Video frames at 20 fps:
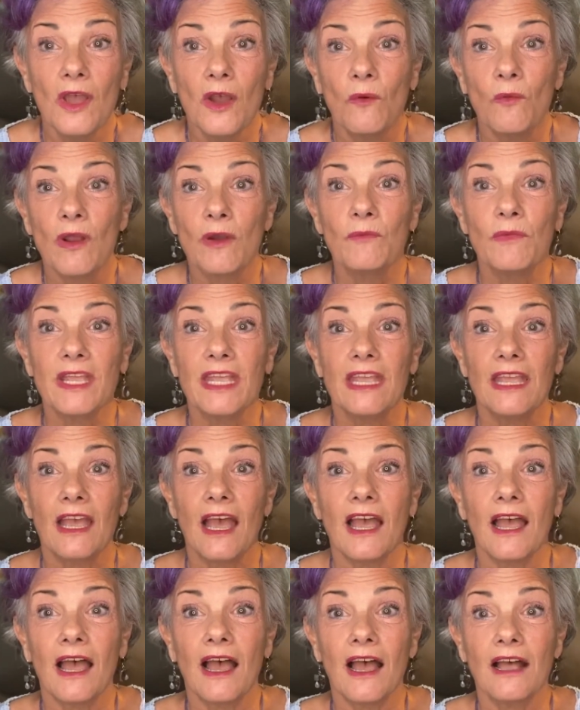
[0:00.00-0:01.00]
when we
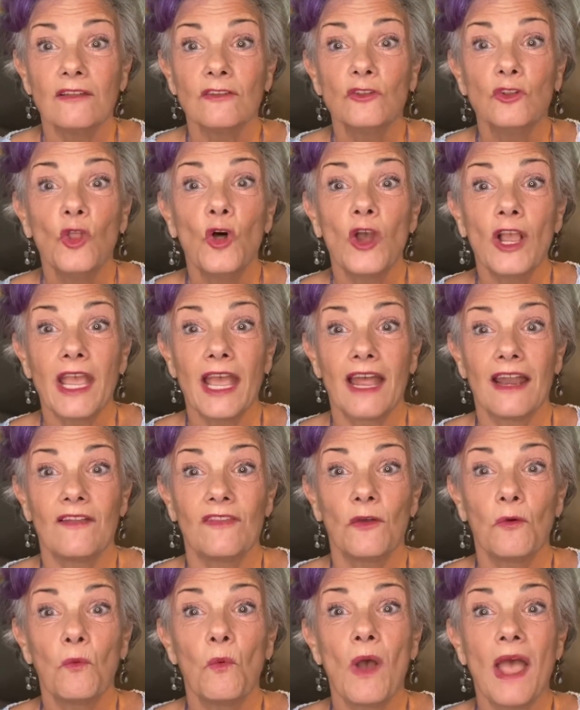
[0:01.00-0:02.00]
look
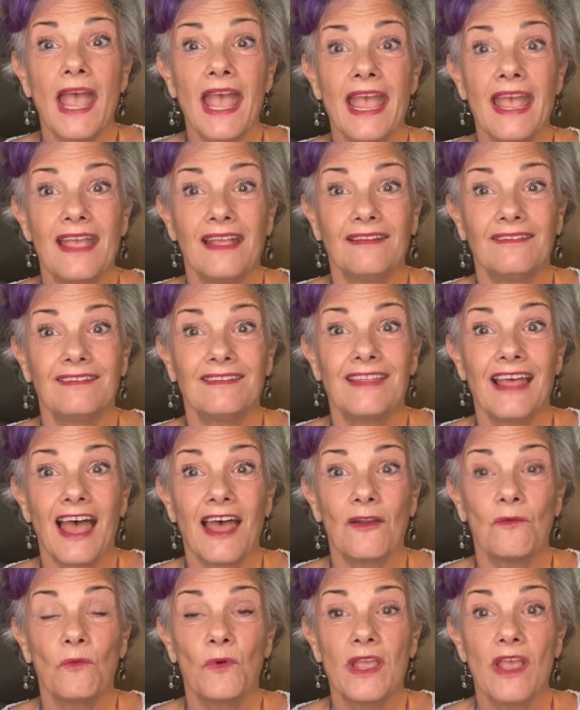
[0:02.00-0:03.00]
at the ways
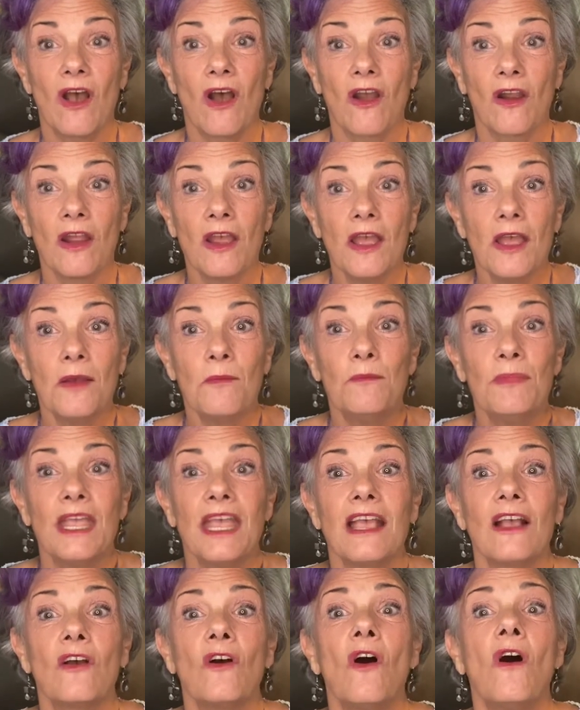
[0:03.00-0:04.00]
that we are
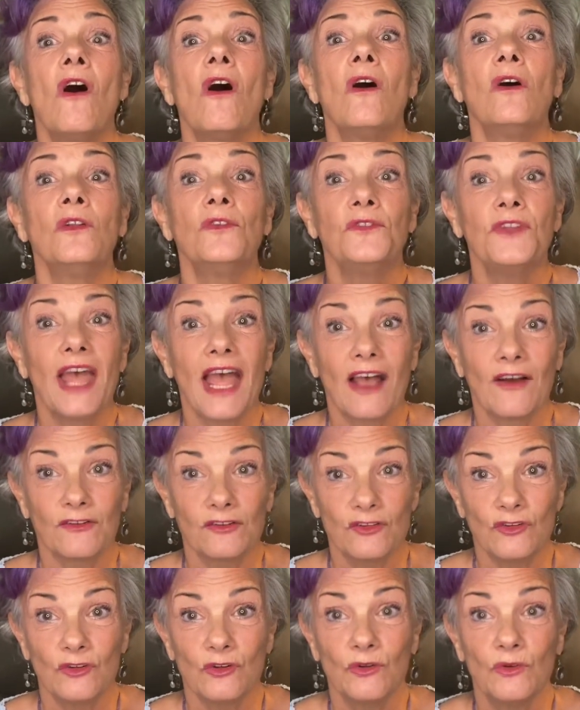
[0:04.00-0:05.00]
being called now
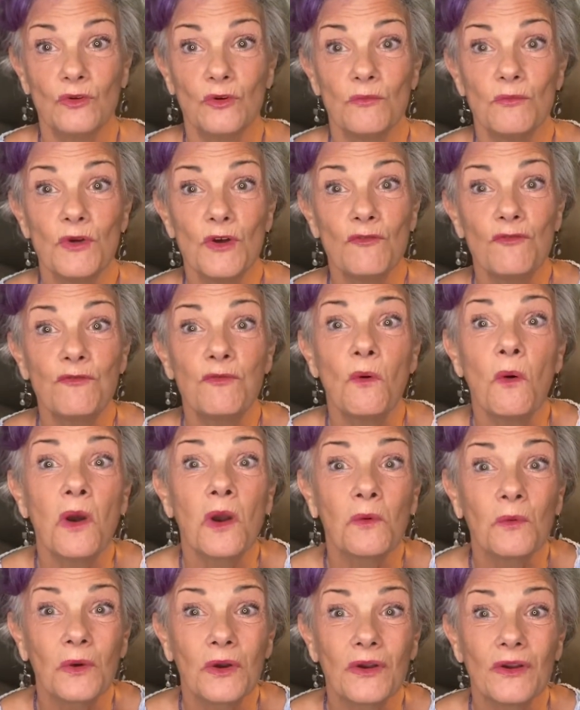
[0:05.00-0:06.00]
to move
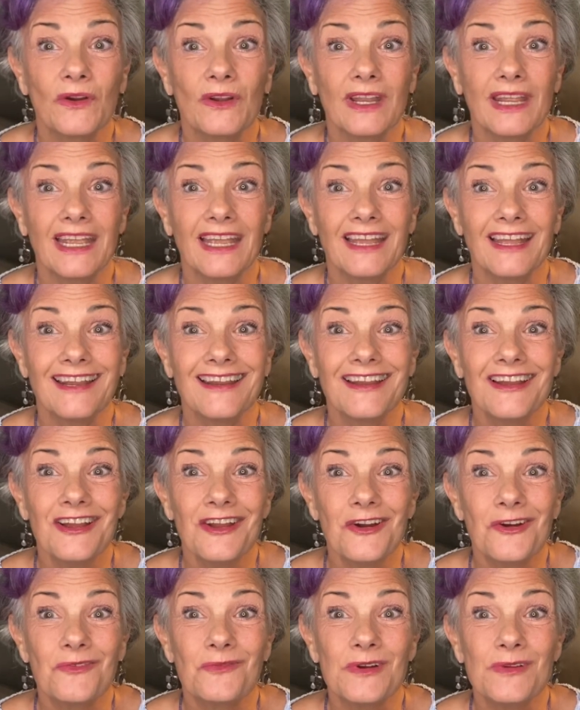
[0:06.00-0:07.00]
forward in
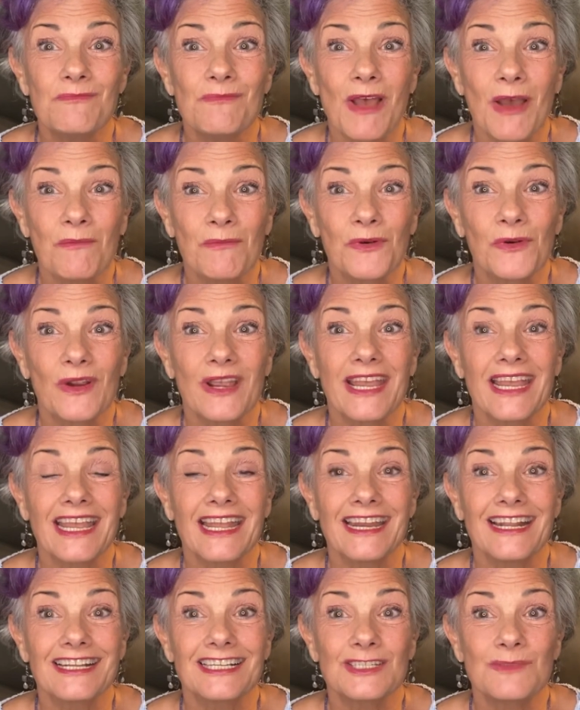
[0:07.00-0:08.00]
remembering
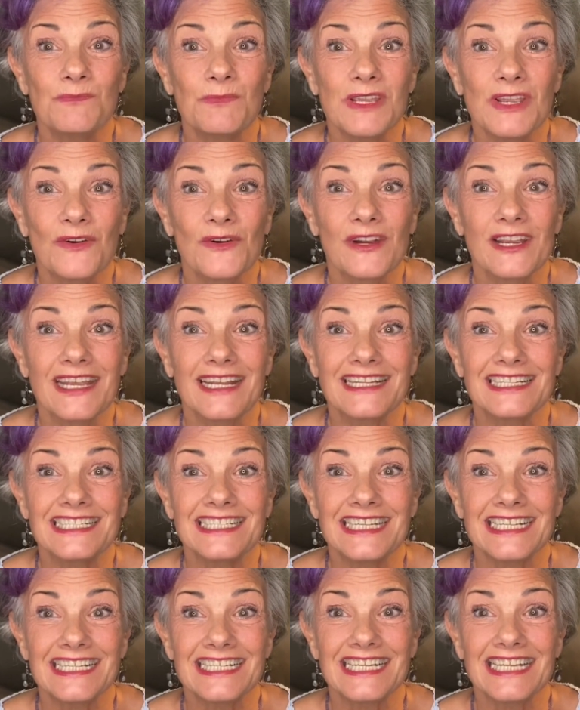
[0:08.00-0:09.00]
and
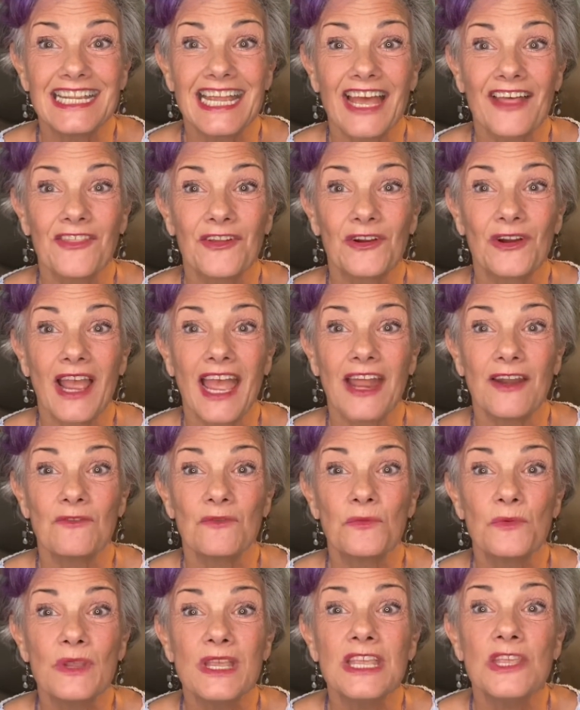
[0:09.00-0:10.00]
experiencing together
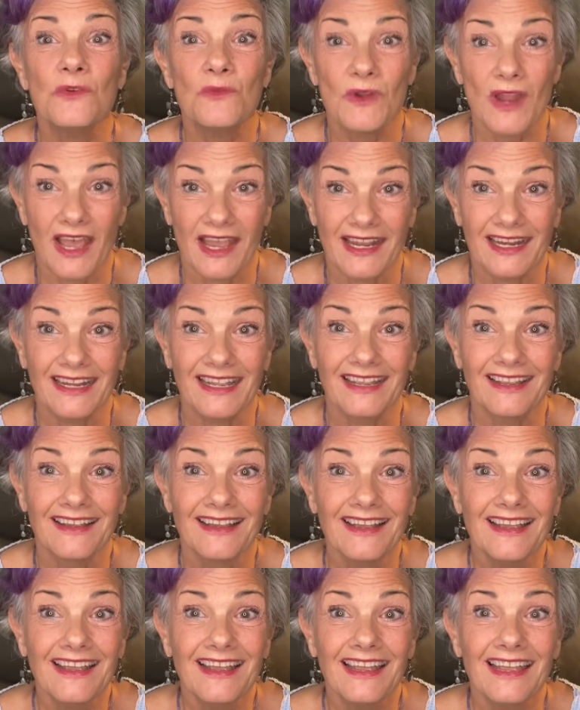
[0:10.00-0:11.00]
and reuniting
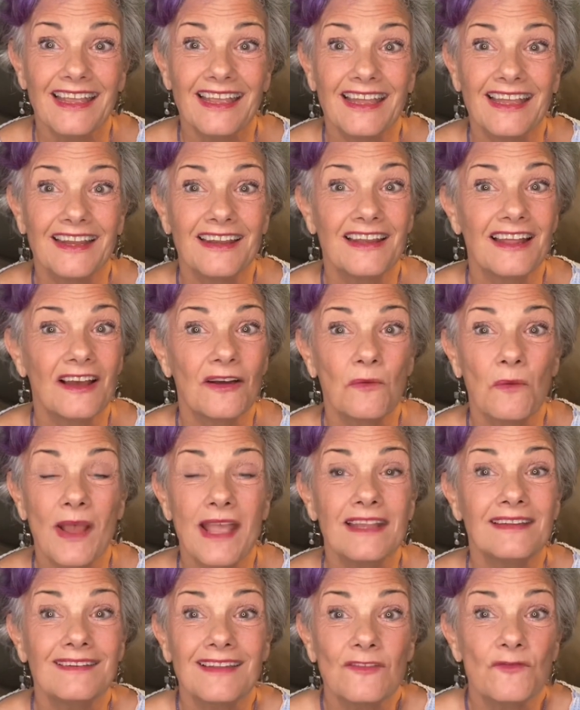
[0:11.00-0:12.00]
in
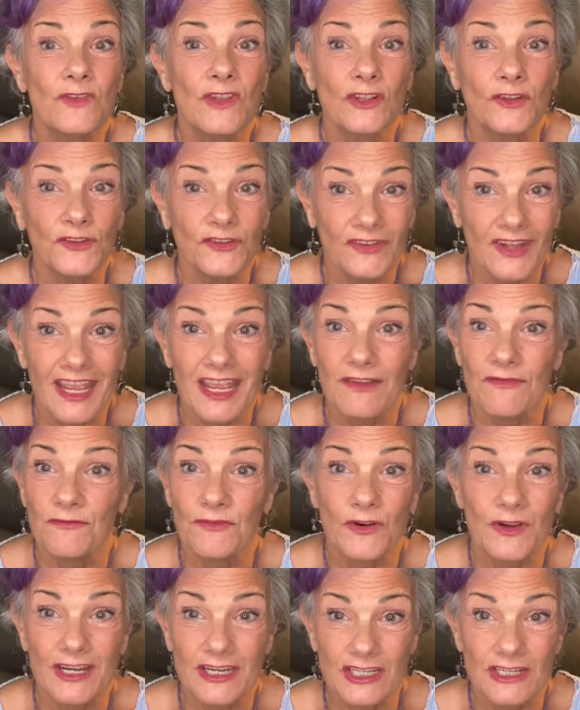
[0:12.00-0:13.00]
ways that feel safe
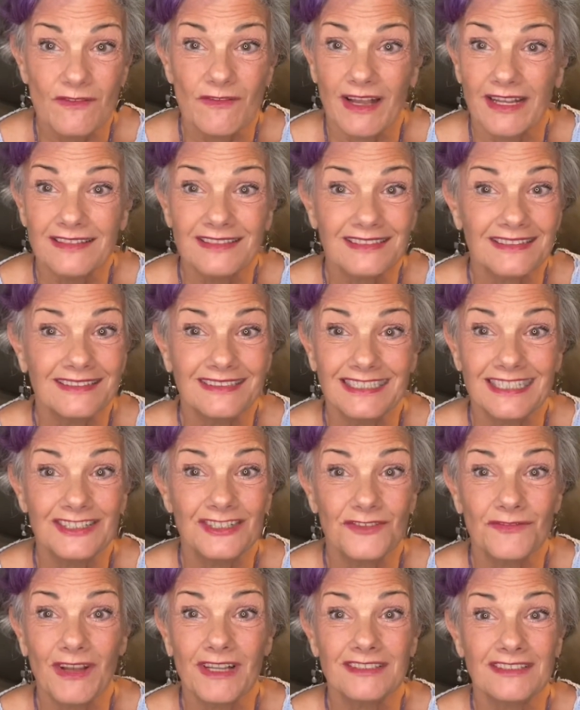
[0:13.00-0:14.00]
for each of us, because
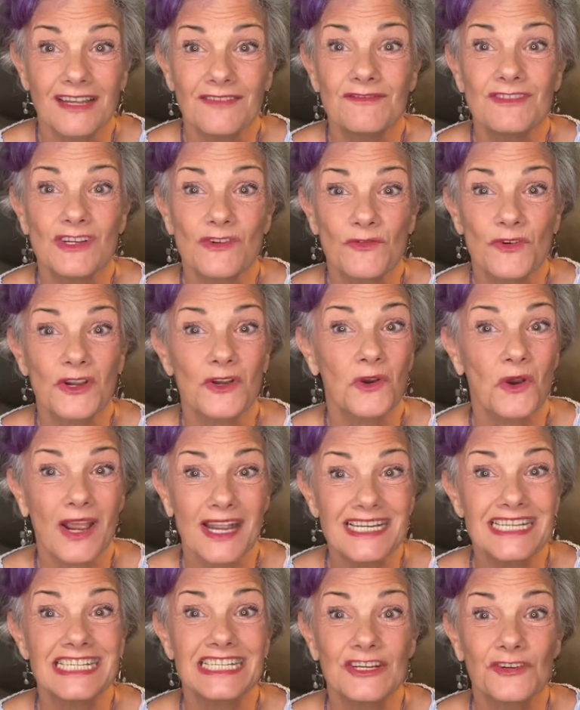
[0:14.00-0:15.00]
each of us have different
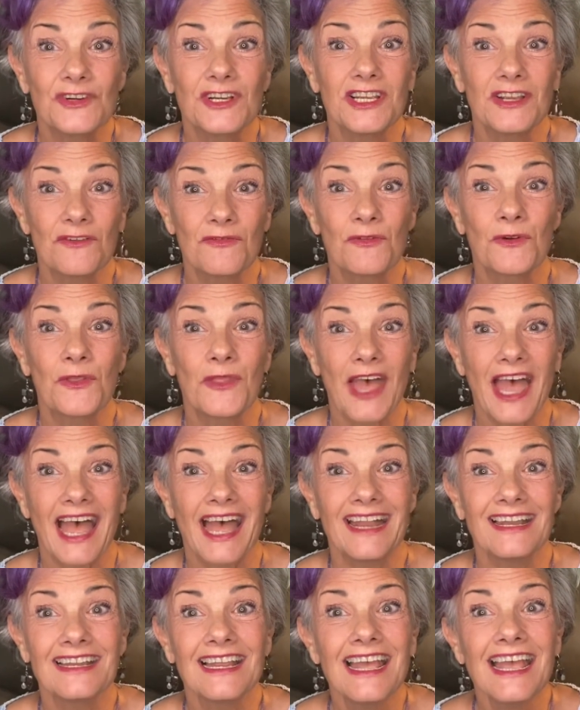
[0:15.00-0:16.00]
criteria for
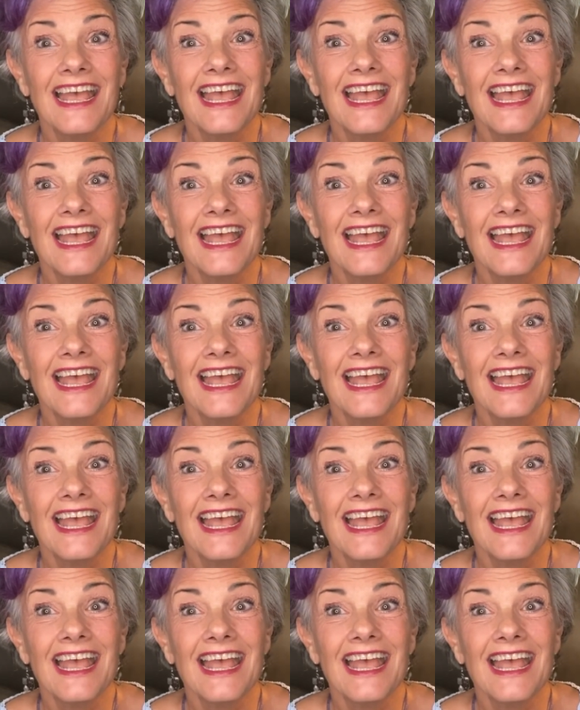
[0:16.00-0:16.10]
that.